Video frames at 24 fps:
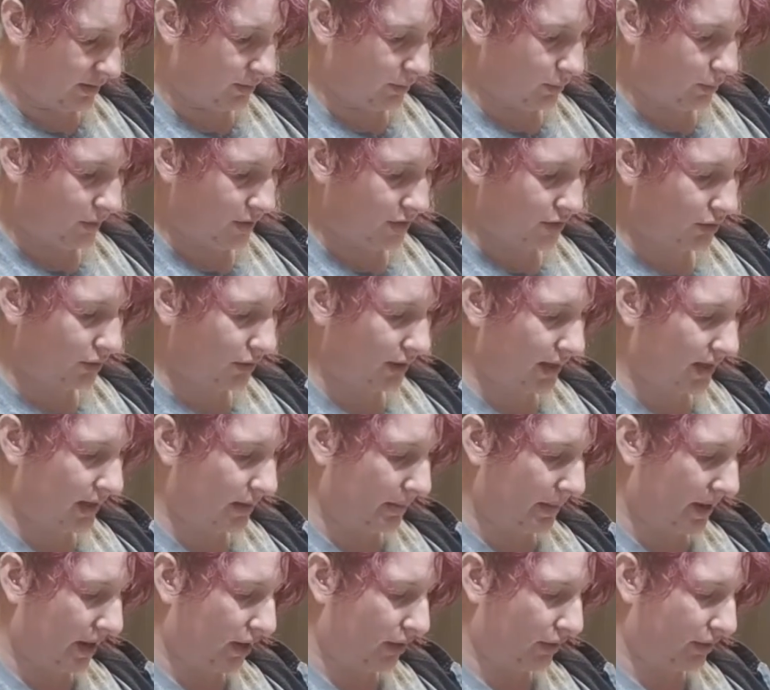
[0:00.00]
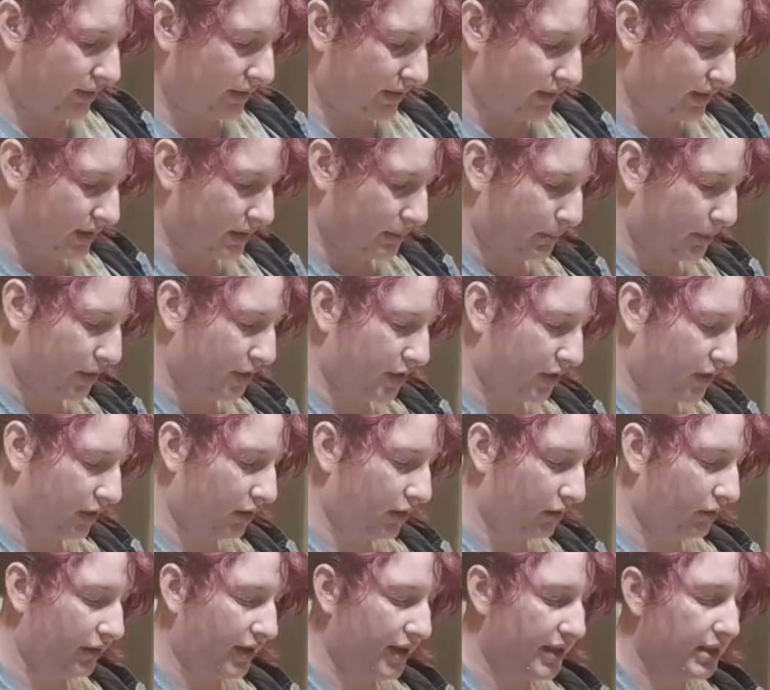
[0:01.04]
What's great about this
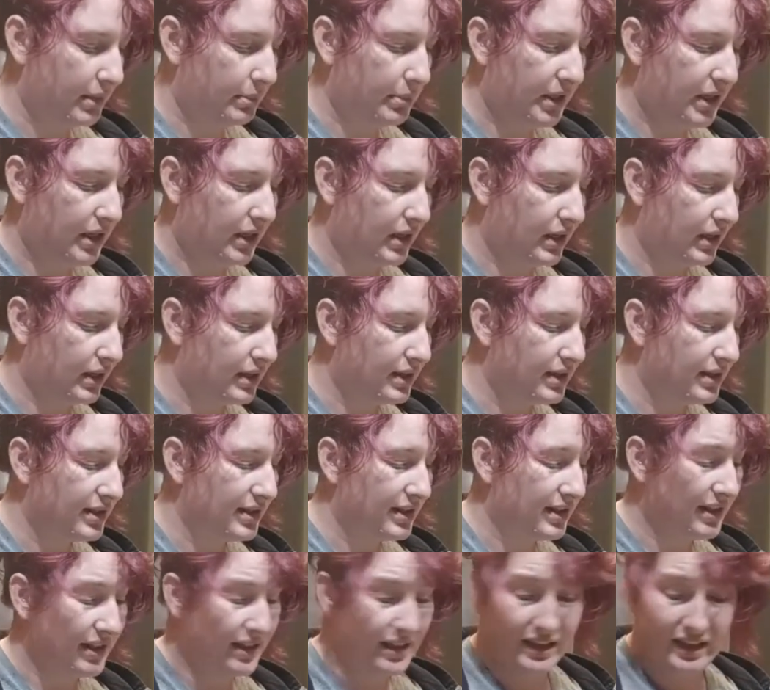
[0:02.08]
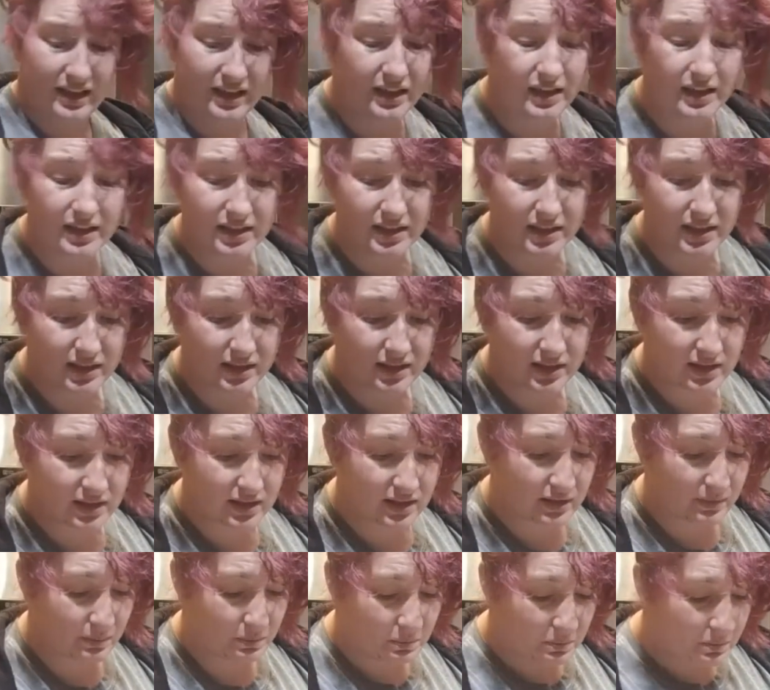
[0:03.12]
particular recipe is that
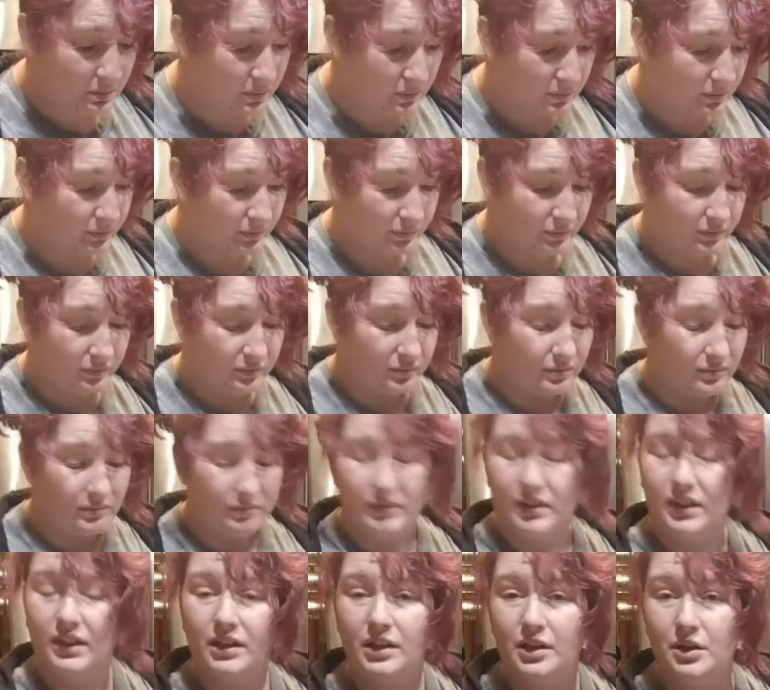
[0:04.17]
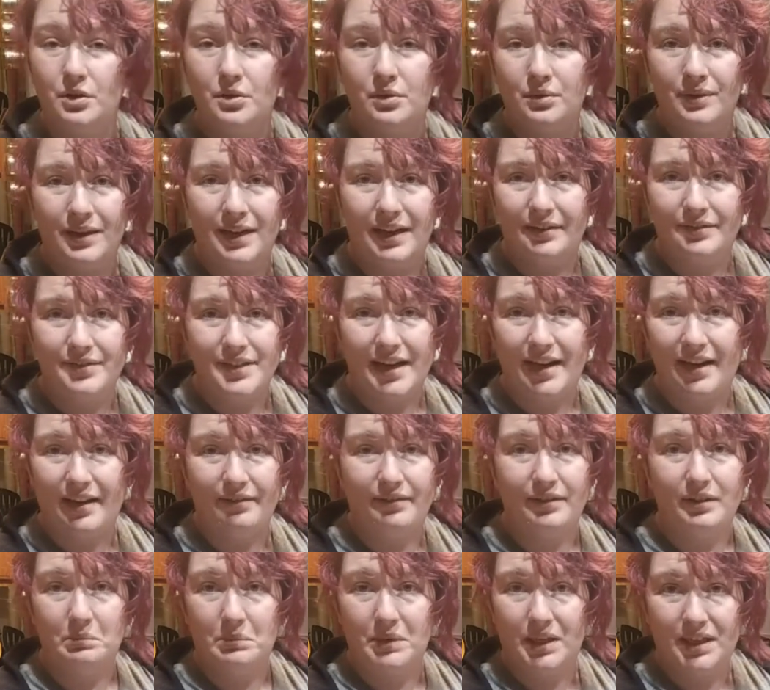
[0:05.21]
it's you don't have to have
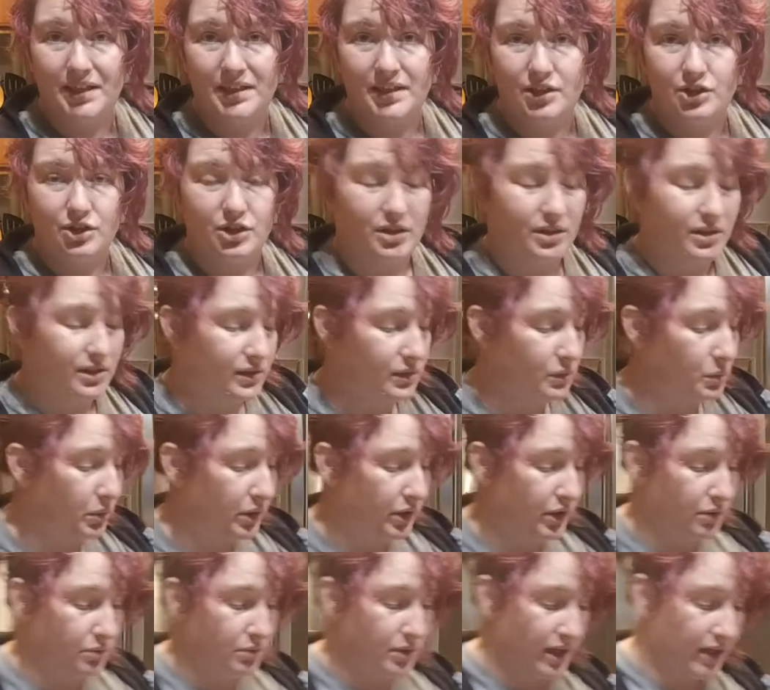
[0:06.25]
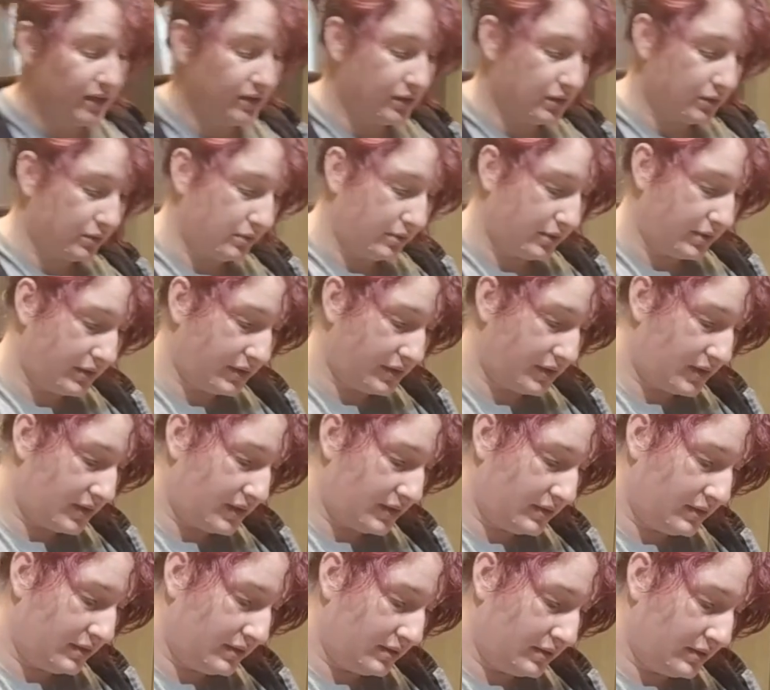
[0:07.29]
that many dishes or
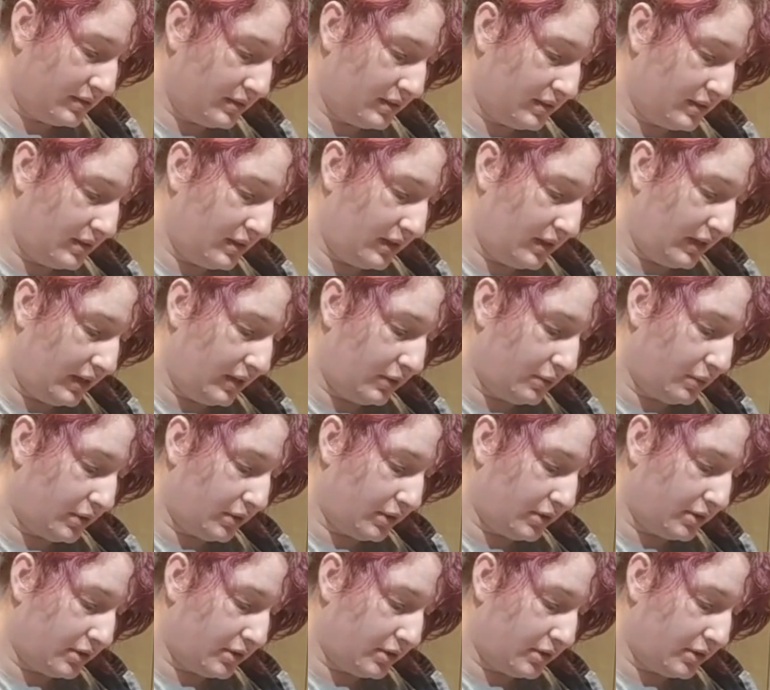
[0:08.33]
utensils in order